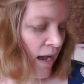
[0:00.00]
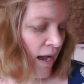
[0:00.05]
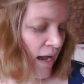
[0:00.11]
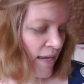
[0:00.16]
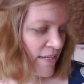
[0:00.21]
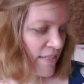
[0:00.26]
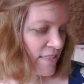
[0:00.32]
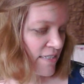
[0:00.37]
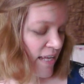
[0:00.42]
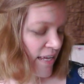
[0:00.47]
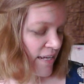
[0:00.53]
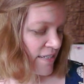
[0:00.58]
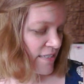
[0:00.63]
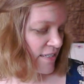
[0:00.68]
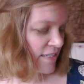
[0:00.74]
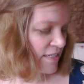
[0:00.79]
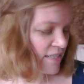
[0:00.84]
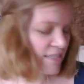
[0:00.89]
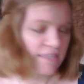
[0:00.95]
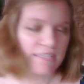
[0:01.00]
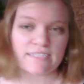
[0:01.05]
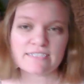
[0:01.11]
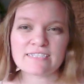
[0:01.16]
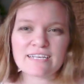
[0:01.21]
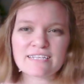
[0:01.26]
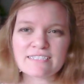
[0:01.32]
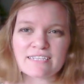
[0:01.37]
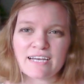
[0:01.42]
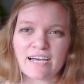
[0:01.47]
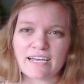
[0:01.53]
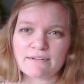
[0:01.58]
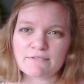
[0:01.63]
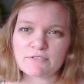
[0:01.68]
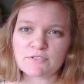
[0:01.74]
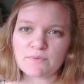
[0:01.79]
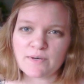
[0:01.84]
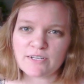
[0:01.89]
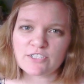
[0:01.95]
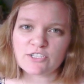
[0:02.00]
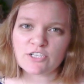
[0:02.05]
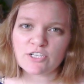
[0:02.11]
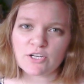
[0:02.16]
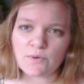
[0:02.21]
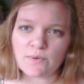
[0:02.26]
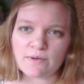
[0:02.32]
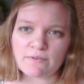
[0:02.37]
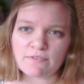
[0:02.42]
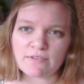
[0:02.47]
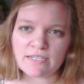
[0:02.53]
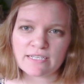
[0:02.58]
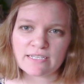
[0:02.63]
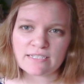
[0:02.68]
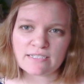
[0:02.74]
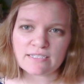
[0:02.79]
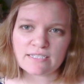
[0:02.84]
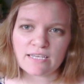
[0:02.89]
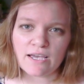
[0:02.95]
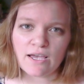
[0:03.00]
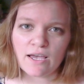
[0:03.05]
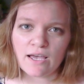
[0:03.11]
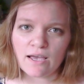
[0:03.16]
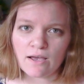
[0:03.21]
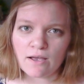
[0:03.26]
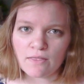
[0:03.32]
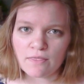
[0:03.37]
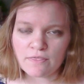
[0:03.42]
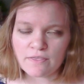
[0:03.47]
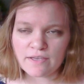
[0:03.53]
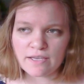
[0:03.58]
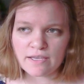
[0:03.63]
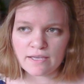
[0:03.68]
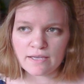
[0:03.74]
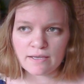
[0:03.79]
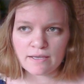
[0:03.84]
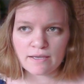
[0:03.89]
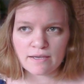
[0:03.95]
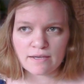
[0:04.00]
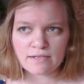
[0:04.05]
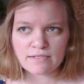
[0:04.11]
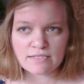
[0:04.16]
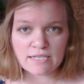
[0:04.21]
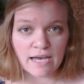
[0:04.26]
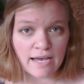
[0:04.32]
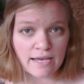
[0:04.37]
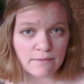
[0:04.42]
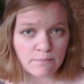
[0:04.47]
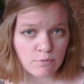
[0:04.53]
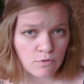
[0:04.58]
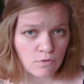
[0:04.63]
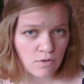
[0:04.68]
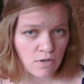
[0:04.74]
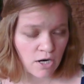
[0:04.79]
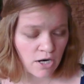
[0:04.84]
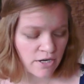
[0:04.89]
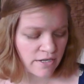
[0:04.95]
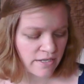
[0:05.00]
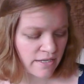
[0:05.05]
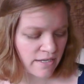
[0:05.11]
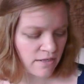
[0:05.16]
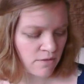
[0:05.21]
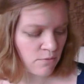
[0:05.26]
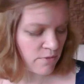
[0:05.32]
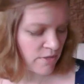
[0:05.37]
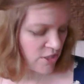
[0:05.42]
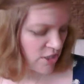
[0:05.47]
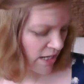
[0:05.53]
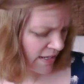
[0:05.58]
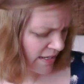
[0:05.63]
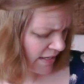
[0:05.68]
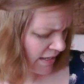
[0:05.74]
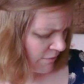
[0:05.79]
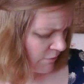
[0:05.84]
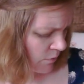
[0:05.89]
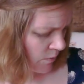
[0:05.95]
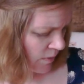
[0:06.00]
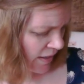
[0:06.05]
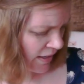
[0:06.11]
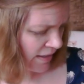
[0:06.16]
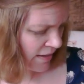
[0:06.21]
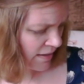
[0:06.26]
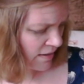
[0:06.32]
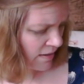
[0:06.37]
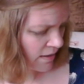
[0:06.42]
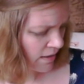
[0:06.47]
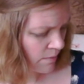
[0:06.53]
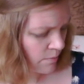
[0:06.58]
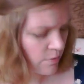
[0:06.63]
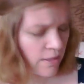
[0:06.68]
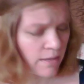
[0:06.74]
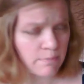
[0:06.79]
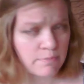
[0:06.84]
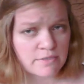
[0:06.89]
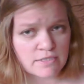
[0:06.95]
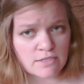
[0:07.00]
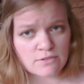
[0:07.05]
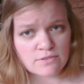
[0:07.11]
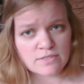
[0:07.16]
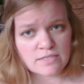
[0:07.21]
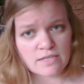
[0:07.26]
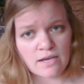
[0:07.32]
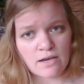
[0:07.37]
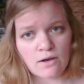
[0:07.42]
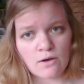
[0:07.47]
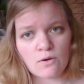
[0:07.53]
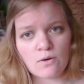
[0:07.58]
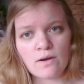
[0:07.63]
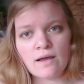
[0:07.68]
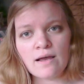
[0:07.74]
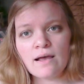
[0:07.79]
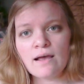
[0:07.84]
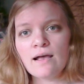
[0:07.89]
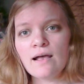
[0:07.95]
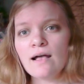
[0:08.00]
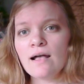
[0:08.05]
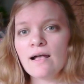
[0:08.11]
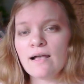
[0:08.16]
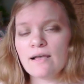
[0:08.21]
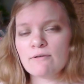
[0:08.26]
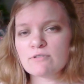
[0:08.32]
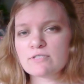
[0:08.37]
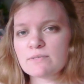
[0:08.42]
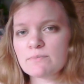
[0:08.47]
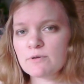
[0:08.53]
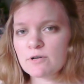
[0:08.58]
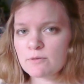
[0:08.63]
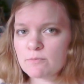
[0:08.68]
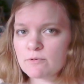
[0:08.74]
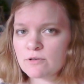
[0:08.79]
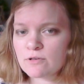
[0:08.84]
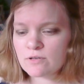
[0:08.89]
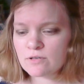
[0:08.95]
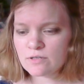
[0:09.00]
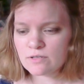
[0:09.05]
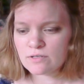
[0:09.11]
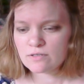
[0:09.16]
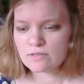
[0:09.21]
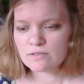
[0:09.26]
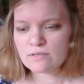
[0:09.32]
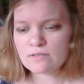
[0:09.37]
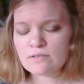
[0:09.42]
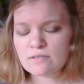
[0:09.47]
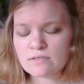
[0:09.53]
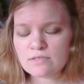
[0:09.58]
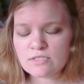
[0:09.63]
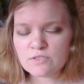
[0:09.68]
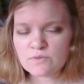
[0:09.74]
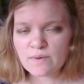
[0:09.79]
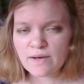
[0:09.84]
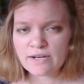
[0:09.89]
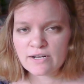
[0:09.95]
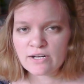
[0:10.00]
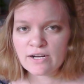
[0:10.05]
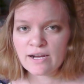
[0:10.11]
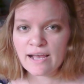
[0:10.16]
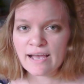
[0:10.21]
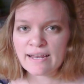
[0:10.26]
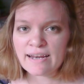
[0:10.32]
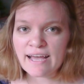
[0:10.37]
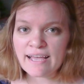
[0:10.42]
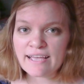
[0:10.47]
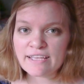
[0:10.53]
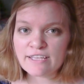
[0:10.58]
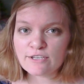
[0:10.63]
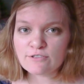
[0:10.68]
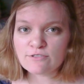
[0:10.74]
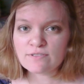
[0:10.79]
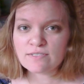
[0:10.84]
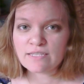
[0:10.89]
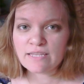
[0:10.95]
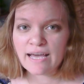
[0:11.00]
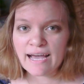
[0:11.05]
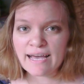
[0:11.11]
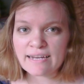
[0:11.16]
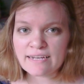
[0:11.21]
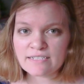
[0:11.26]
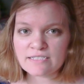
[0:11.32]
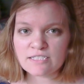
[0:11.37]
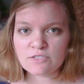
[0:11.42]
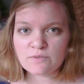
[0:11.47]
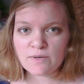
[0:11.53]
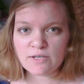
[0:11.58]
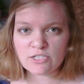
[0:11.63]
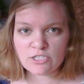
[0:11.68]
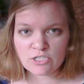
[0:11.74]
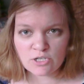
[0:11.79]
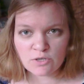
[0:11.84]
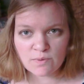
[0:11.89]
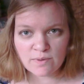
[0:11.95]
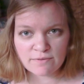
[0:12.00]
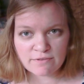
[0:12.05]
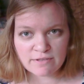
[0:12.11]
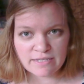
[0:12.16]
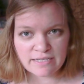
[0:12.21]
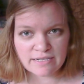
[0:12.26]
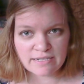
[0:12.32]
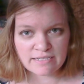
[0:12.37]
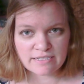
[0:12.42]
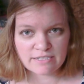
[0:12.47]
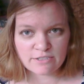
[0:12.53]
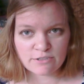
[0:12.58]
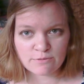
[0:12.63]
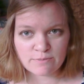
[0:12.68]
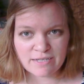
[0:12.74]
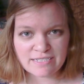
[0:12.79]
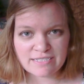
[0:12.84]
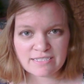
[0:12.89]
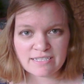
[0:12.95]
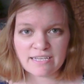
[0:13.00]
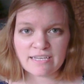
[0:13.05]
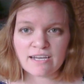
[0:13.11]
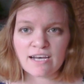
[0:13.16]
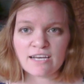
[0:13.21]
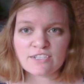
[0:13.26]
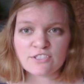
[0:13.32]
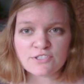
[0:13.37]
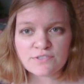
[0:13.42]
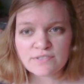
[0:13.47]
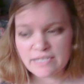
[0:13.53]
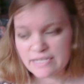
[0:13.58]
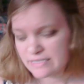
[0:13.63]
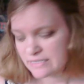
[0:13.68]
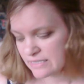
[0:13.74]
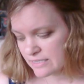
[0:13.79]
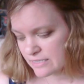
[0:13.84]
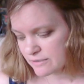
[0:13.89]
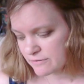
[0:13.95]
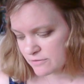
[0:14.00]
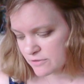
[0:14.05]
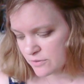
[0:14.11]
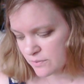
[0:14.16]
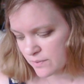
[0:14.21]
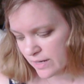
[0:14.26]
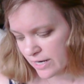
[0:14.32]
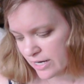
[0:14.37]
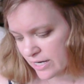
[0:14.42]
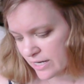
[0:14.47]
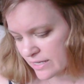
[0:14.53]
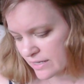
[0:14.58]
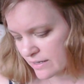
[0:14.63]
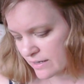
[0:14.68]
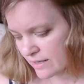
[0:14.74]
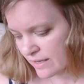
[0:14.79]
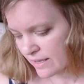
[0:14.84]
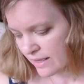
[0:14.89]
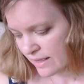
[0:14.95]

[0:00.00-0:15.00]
I decided to knit this as a kind of sweatshirt equivalent. The Tidepool Cardigan, which I gave away a couple episodes ago, it was a purple sweater, and I used that as a sweatshirt equivalent until my skin got too sensitive to wear it.